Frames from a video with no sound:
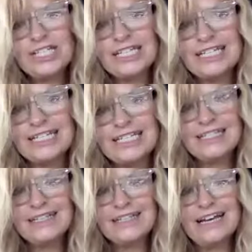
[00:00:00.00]
is,
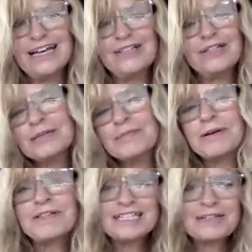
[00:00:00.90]
I looked up
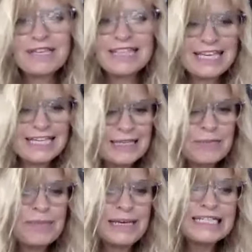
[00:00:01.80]
all these different things
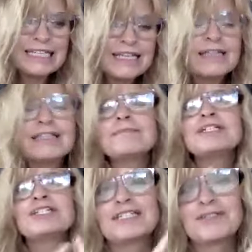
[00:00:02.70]
and basic, and let
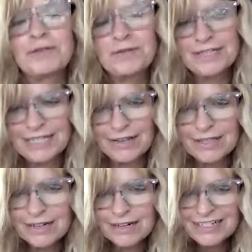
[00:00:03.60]
me just throw this out there.